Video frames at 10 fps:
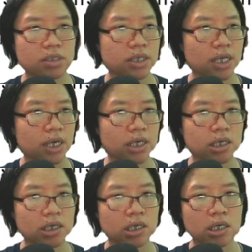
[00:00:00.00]
take
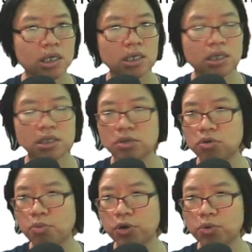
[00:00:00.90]

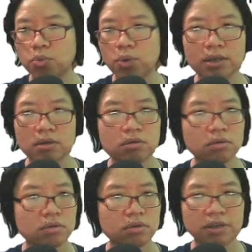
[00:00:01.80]
0 0.1
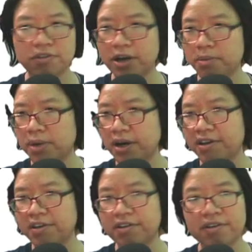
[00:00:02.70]
divided
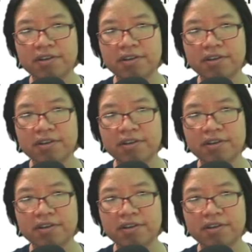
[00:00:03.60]
by